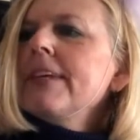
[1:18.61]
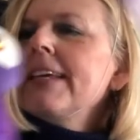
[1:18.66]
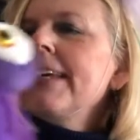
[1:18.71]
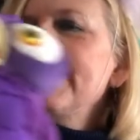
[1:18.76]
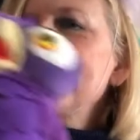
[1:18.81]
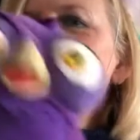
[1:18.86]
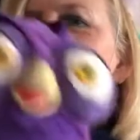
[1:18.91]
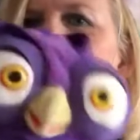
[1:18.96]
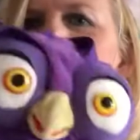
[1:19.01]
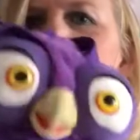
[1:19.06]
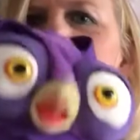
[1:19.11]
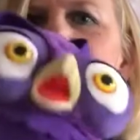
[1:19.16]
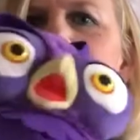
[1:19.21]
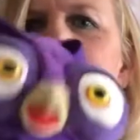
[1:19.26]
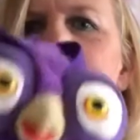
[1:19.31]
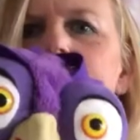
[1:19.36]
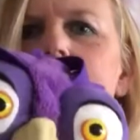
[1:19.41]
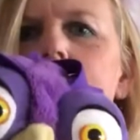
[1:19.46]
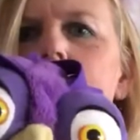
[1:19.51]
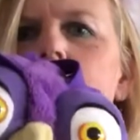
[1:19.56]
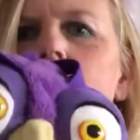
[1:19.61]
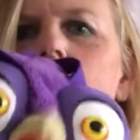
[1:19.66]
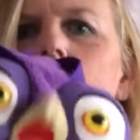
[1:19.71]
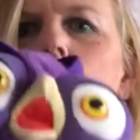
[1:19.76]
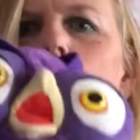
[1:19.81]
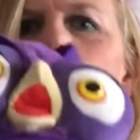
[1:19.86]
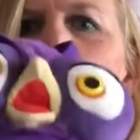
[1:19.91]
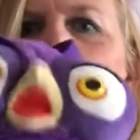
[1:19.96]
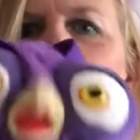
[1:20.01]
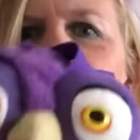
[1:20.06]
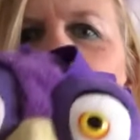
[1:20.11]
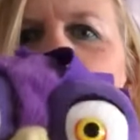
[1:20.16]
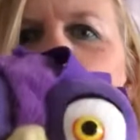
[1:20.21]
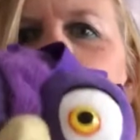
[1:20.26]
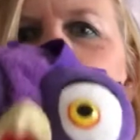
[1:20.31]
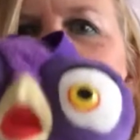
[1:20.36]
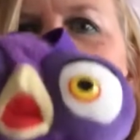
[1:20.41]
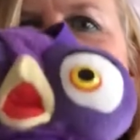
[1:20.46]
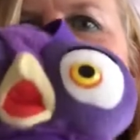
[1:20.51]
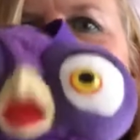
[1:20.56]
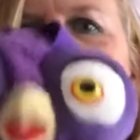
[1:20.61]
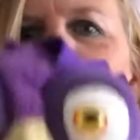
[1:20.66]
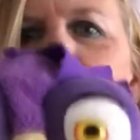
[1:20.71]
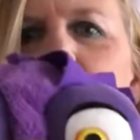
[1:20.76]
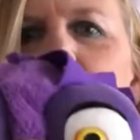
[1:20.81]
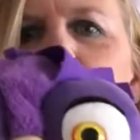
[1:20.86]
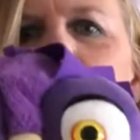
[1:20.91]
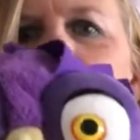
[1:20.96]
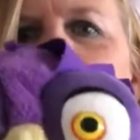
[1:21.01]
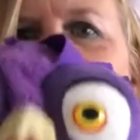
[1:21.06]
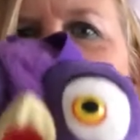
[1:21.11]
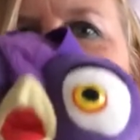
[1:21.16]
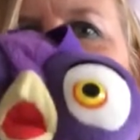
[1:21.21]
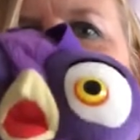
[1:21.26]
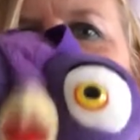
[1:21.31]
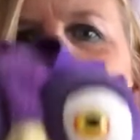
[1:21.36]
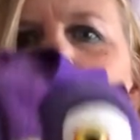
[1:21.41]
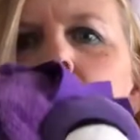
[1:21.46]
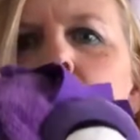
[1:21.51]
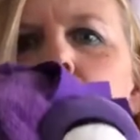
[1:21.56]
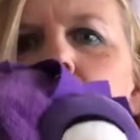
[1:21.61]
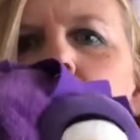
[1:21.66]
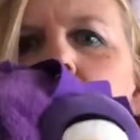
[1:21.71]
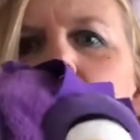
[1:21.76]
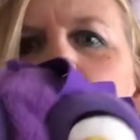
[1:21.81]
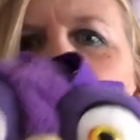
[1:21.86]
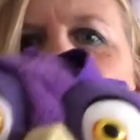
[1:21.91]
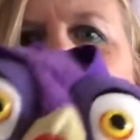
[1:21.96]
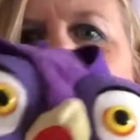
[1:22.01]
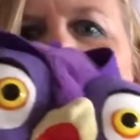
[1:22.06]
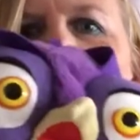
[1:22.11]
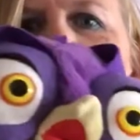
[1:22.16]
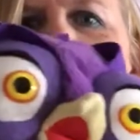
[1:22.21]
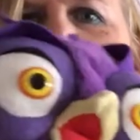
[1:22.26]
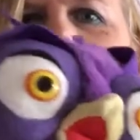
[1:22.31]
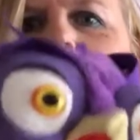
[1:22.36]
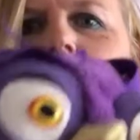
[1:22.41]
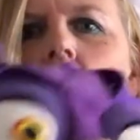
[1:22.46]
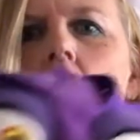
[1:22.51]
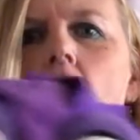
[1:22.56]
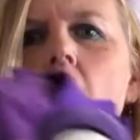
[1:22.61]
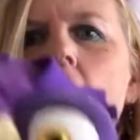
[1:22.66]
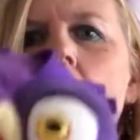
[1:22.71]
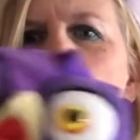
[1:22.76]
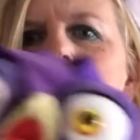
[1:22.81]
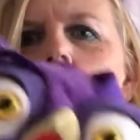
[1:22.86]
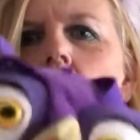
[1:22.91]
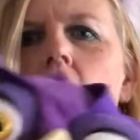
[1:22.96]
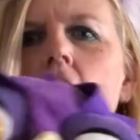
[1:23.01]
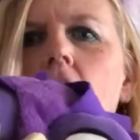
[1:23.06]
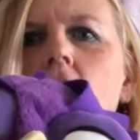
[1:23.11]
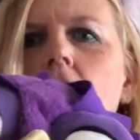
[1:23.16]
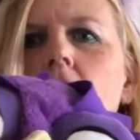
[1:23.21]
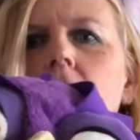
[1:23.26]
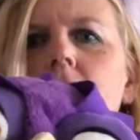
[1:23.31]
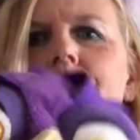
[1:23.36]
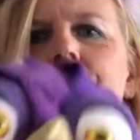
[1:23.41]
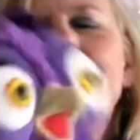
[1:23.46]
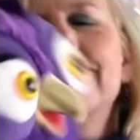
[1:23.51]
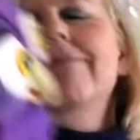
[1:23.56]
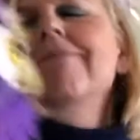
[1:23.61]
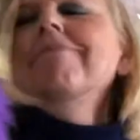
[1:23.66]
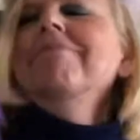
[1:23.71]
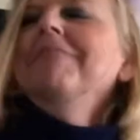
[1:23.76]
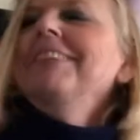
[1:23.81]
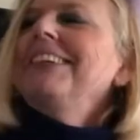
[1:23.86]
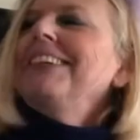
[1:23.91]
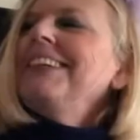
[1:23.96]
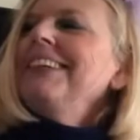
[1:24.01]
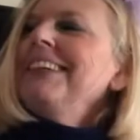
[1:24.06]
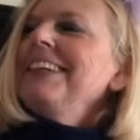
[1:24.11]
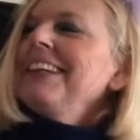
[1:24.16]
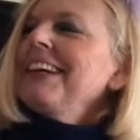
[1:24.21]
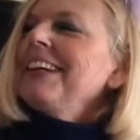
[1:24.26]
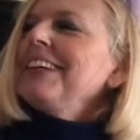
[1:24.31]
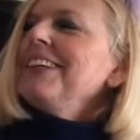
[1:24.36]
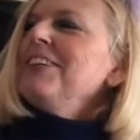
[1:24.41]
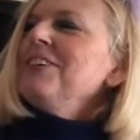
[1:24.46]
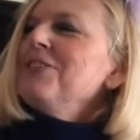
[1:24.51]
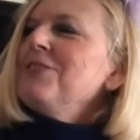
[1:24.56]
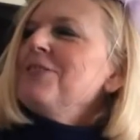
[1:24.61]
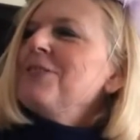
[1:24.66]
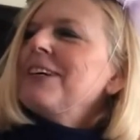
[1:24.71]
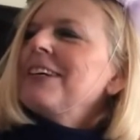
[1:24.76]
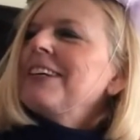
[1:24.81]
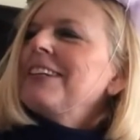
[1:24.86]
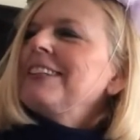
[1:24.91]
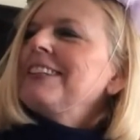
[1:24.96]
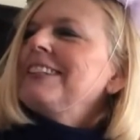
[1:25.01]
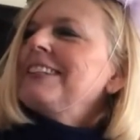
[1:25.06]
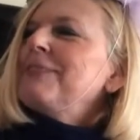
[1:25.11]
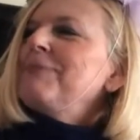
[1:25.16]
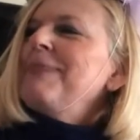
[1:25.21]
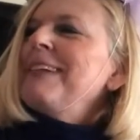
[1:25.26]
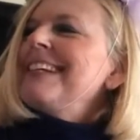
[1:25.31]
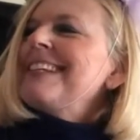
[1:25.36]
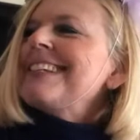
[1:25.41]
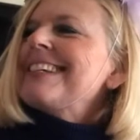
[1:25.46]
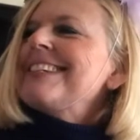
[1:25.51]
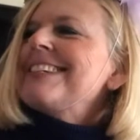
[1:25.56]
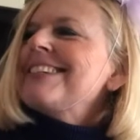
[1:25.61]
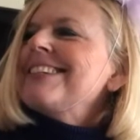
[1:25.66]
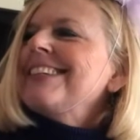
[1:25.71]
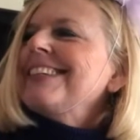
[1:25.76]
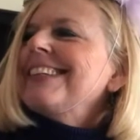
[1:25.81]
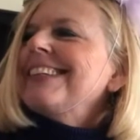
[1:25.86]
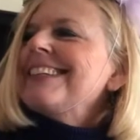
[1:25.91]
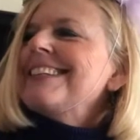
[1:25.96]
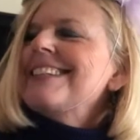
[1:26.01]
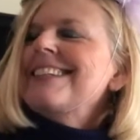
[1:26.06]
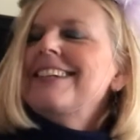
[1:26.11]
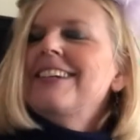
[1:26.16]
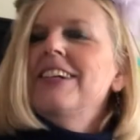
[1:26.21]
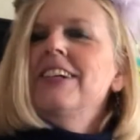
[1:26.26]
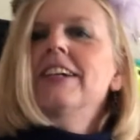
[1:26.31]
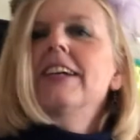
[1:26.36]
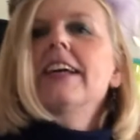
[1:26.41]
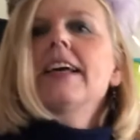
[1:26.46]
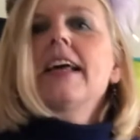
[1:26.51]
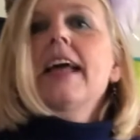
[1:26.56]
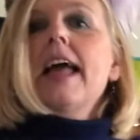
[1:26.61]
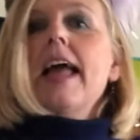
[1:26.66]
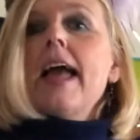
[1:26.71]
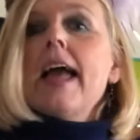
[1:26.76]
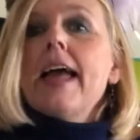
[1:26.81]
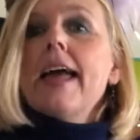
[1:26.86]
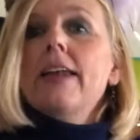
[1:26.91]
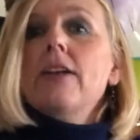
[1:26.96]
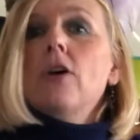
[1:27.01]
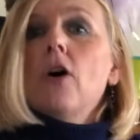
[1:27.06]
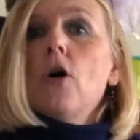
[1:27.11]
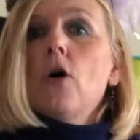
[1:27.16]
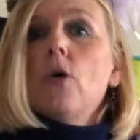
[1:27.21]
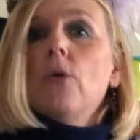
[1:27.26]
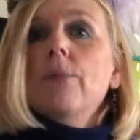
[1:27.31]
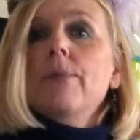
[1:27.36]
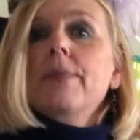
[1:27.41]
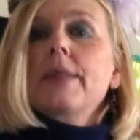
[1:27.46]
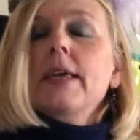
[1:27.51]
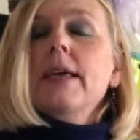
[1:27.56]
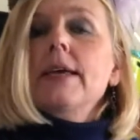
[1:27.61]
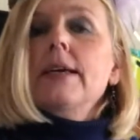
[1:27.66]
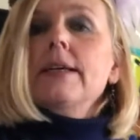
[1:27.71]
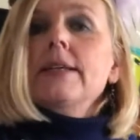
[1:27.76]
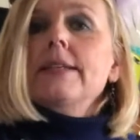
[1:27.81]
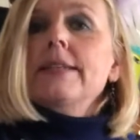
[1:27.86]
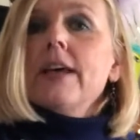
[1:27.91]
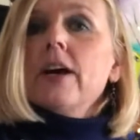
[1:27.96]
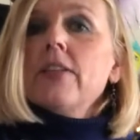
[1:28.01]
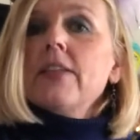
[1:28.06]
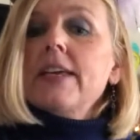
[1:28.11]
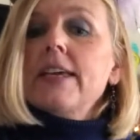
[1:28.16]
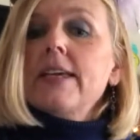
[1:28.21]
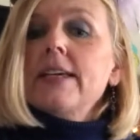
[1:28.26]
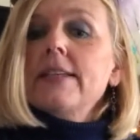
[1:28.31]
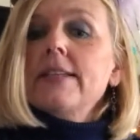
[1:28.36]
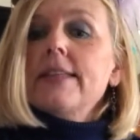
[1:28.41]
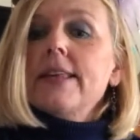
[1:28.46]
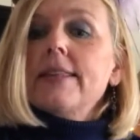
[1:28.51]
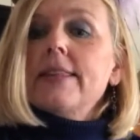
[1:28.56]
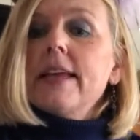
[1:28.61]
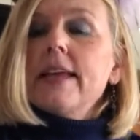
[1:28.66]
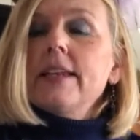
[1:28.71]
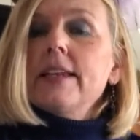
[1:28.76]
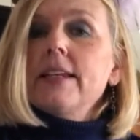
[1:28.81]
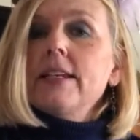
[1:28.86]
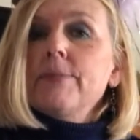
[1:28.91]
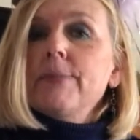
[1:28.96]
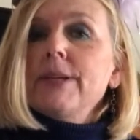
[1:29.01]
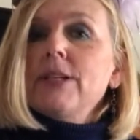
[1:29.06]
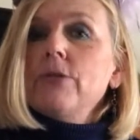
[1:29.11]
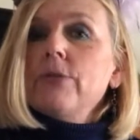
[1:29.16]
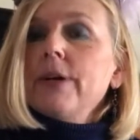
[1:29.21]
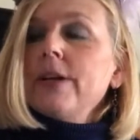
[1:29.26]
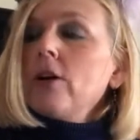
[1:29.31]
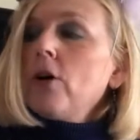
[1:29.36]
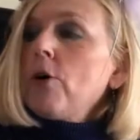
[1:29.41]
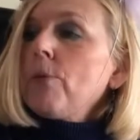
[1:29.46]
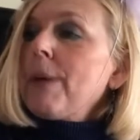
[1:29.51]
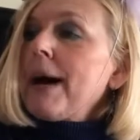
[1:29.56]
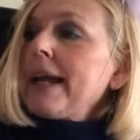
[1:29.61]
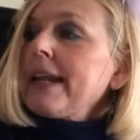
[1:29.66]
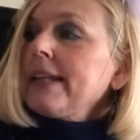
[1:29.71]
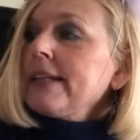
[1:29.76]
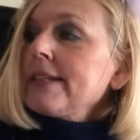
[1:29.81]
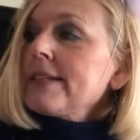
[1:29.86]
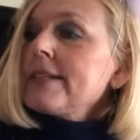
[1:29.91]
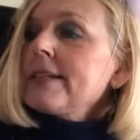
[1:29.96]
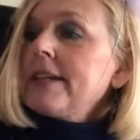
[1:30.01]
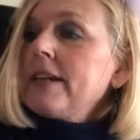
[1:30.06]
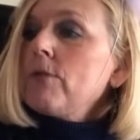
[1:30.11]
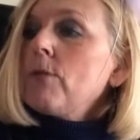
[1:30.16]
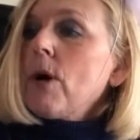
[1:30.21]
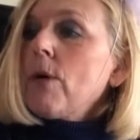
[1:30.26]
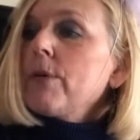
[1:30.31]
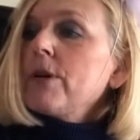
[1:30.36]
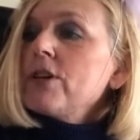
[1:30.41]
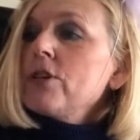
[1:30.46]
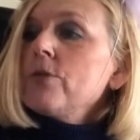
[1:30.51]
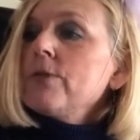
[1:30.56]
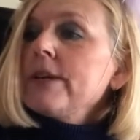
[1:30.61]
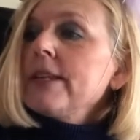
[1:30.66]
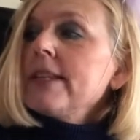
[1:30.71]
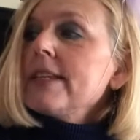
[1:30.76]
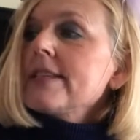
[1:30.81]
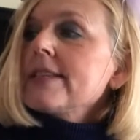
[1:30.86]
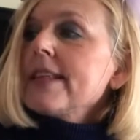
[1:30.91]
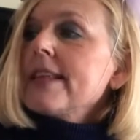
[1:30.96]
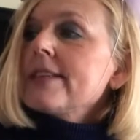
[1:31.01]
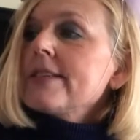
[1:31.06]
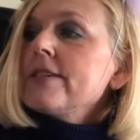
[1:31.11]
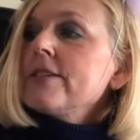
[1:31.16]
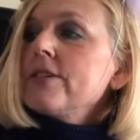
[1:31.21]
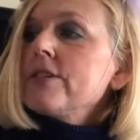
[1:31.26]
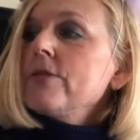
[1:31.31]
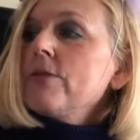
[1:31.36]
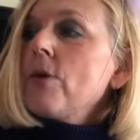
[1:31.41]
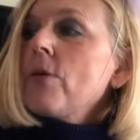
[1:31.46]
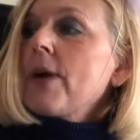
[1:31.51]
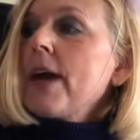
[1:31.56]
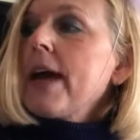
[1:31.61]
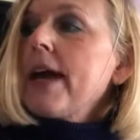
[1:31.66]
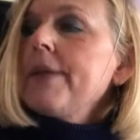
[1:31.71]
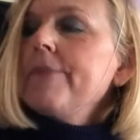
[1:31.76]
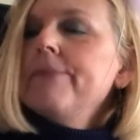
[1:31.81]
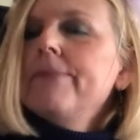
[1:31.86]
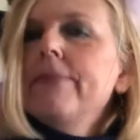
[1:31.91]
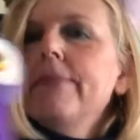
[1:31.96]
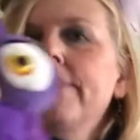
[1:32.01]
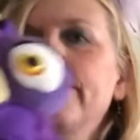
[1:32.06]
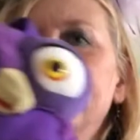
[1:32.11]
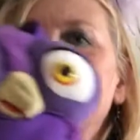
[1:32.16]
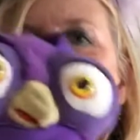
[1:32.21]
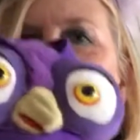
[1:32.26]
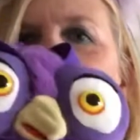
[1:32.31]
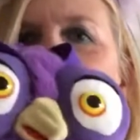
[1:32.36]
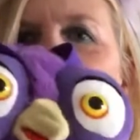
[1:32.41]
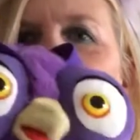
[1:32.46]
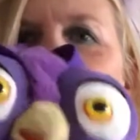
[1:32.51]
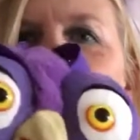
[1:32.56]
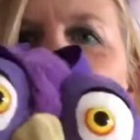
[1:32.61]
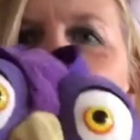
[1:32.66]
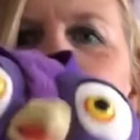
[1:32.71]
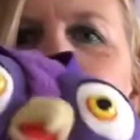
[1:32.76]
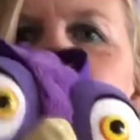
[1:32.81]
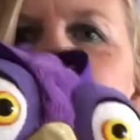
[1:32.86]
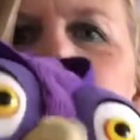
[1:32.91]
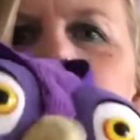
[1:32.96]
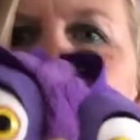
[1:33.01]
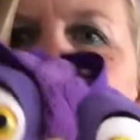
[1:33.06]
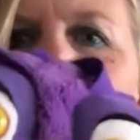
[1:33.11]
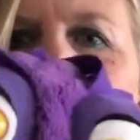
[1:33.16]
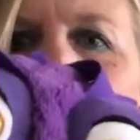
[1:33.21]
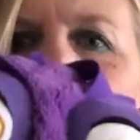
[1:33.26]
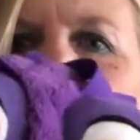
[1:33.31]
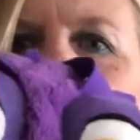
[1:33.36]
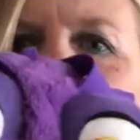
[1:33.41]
Easy. Winter, spring, summer, and fall. Oh, you were just being such a good listener. And oh, tell the kids that they need to be doing whole body listening while we're doing this lesson too, okay? Do you guys hear that?